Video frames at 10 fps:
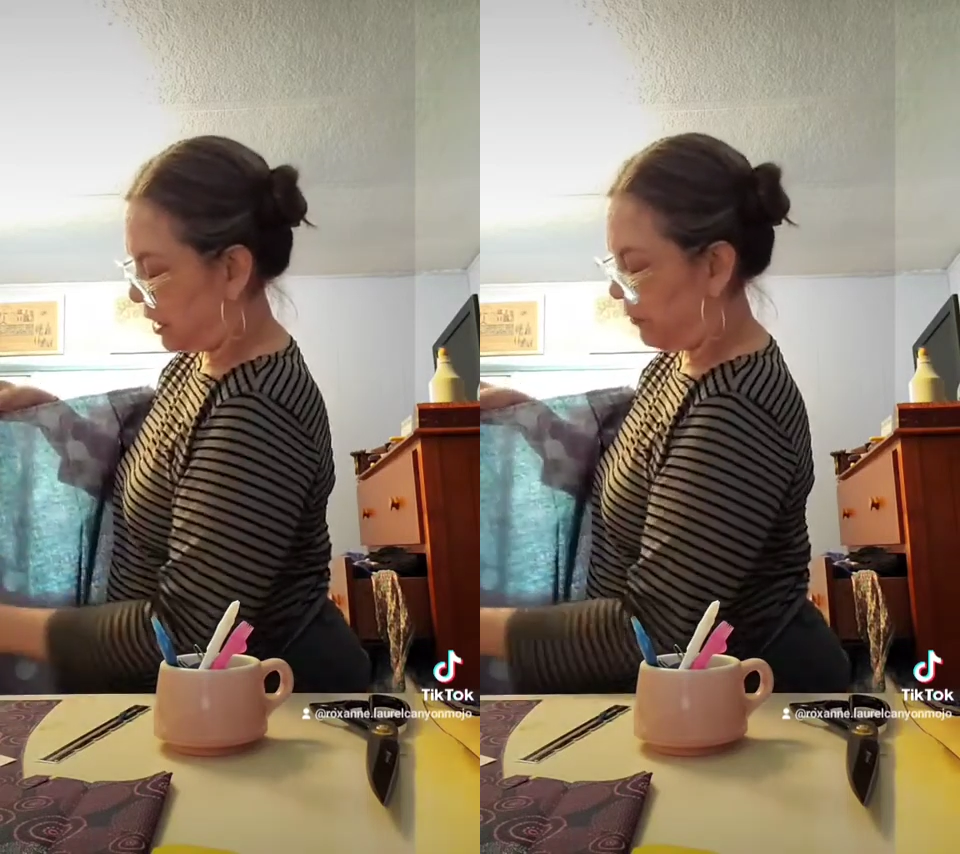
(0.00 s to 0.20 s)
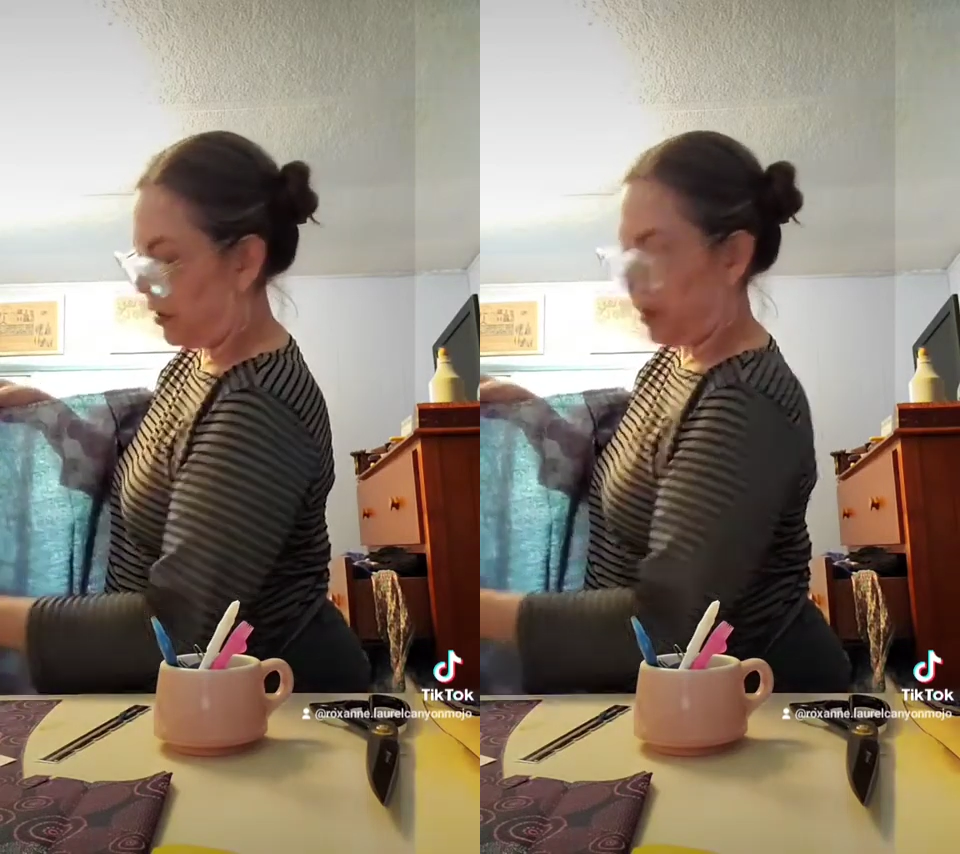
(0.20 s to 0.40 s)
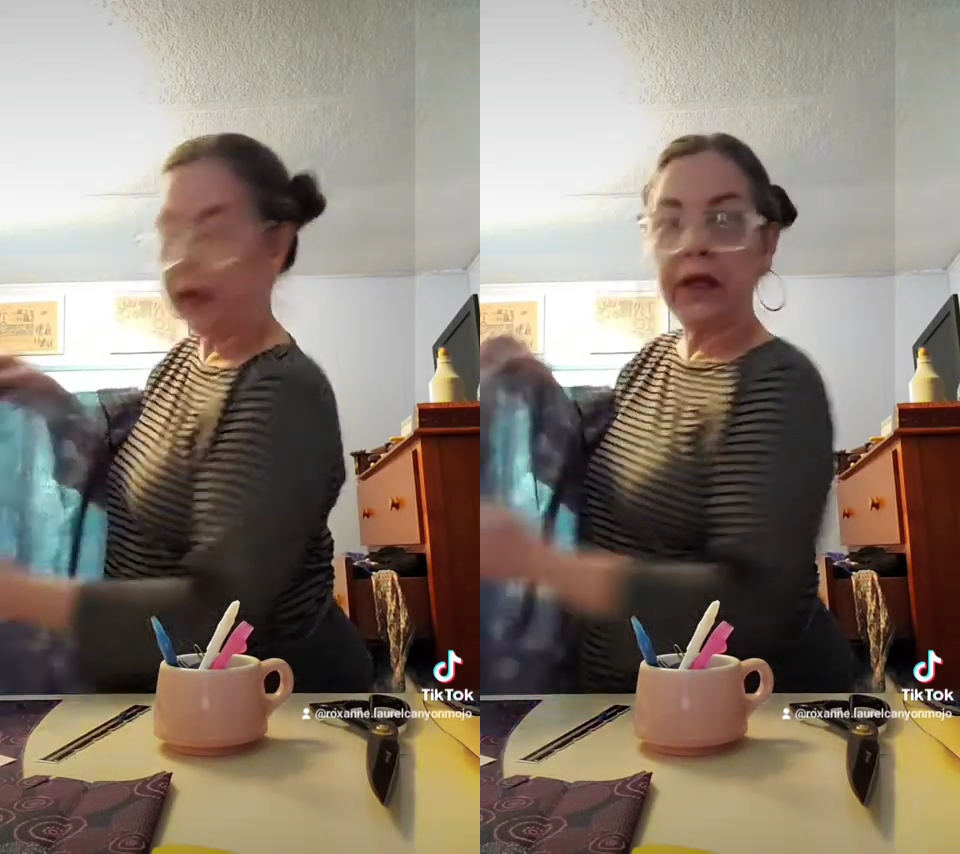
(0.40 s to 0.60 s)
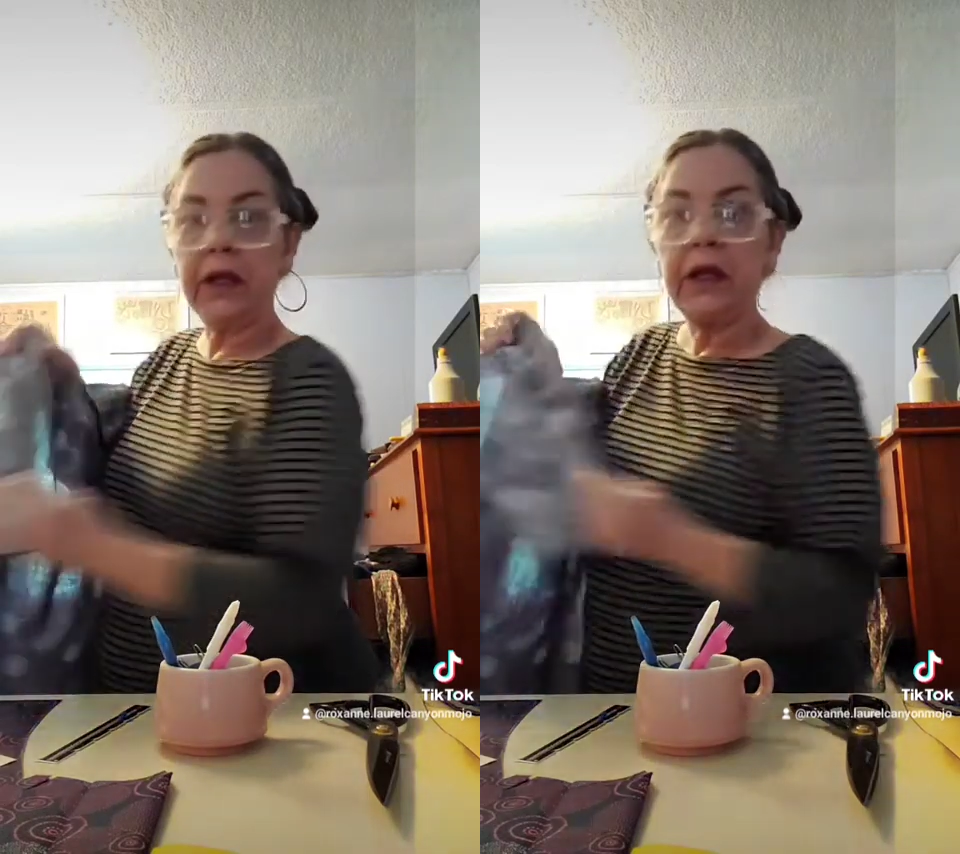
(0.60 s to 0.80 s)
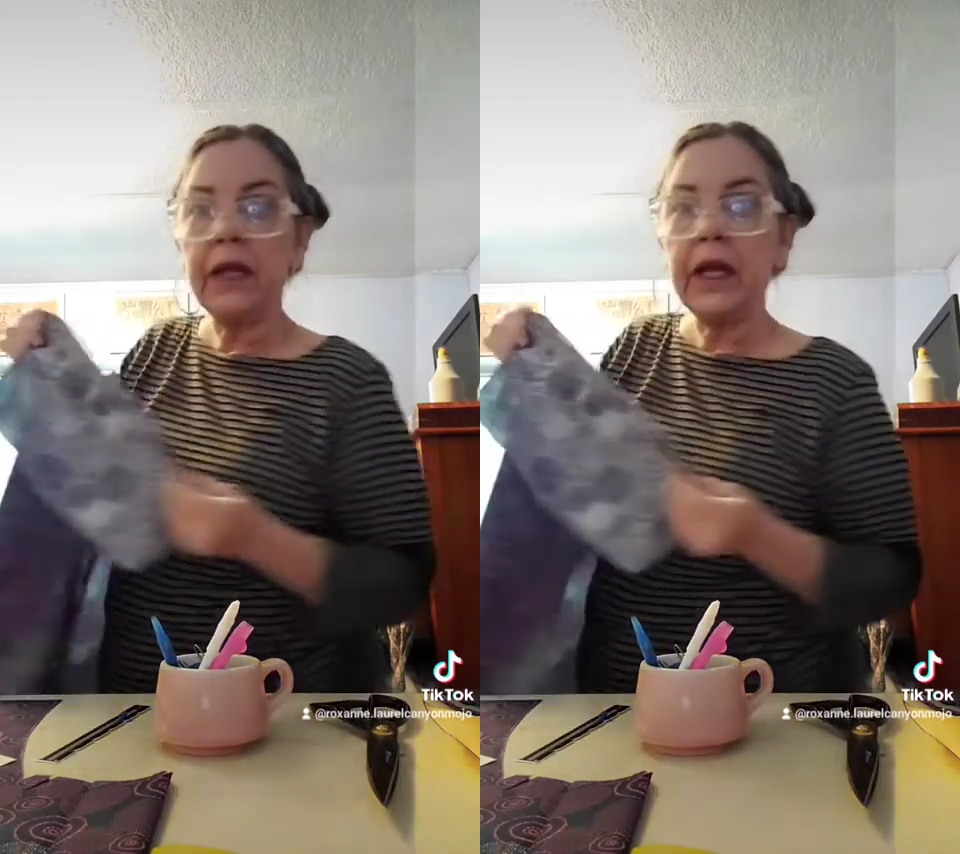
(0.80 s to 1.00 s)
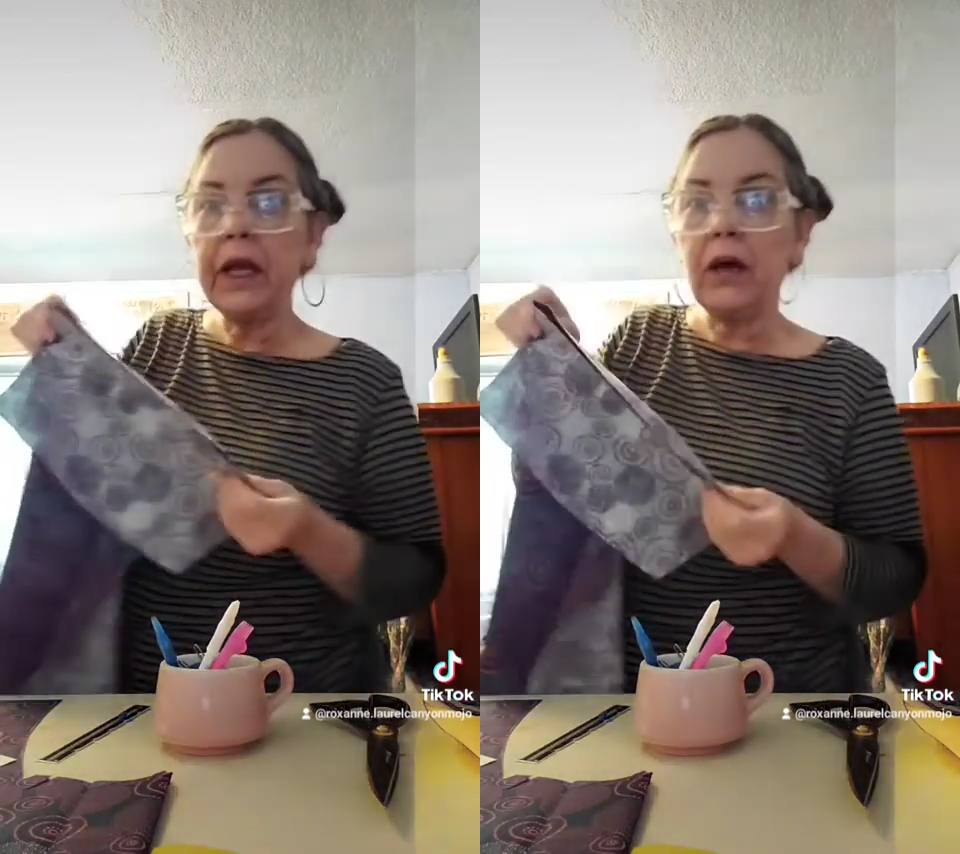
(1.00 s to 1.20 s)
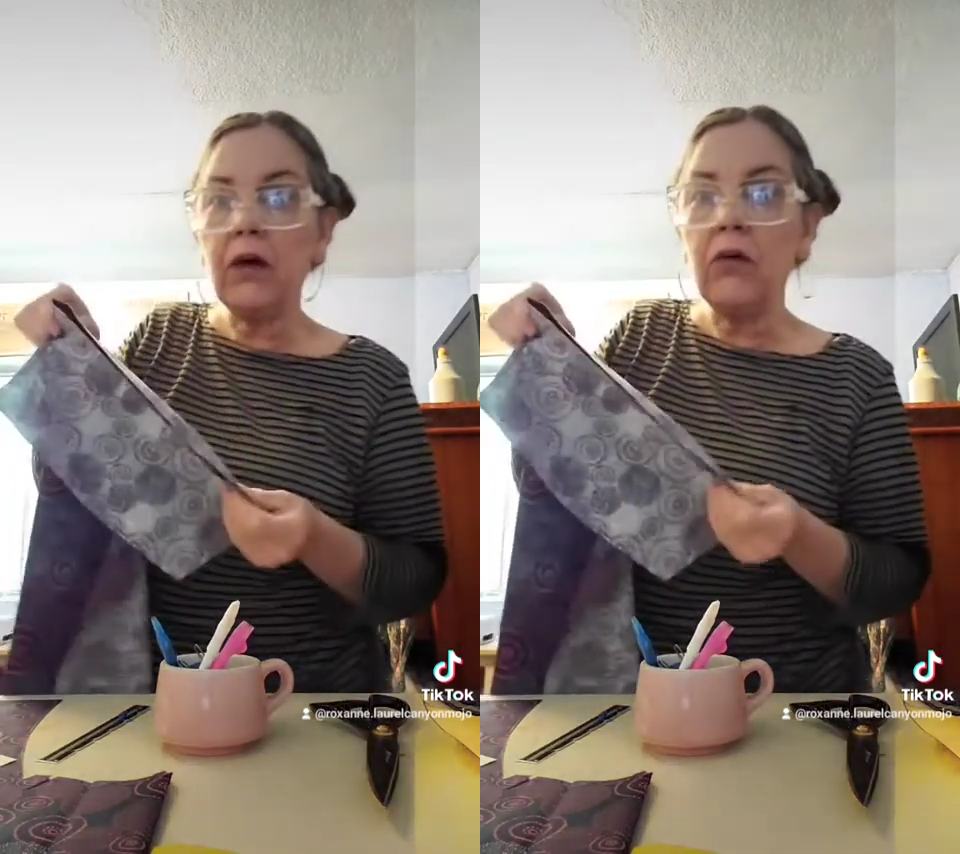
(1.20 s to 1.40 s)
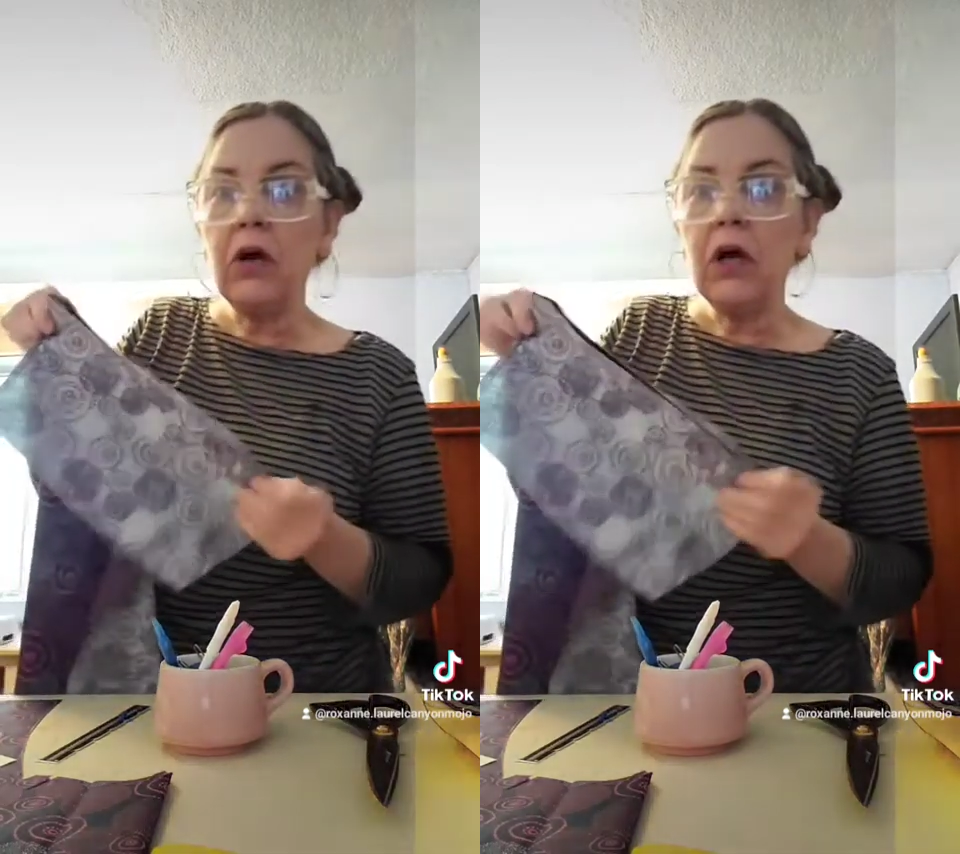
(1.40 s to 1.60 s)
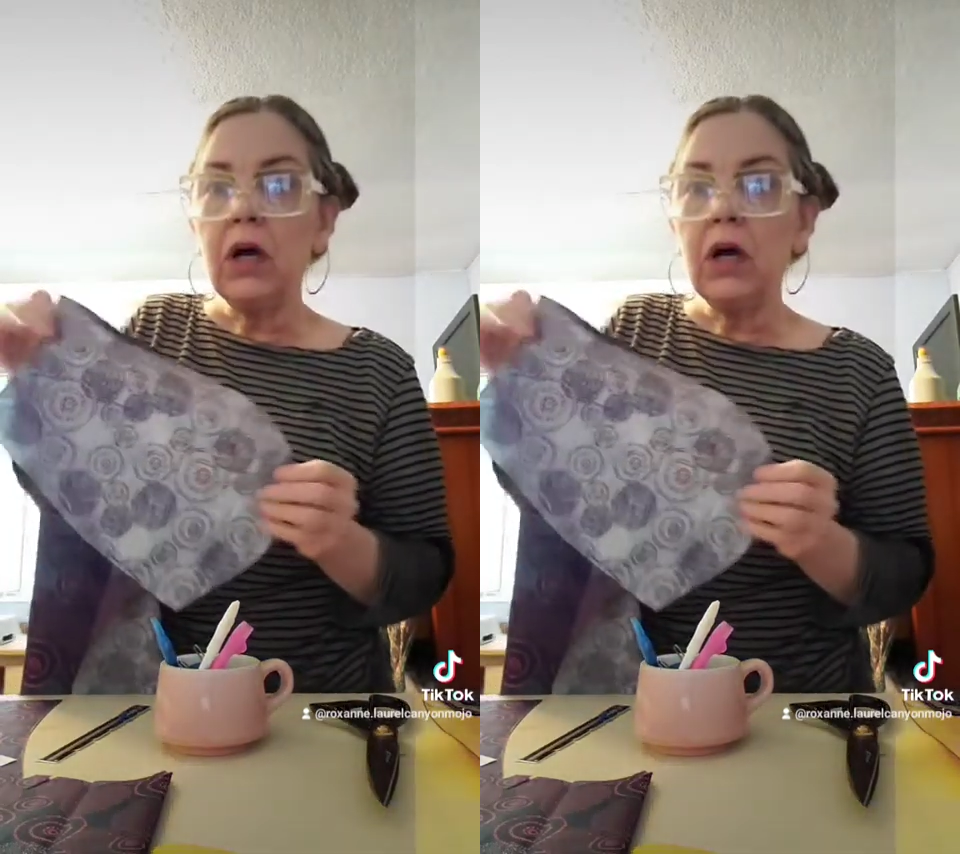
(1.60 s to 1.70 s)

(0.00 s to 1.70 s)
and then now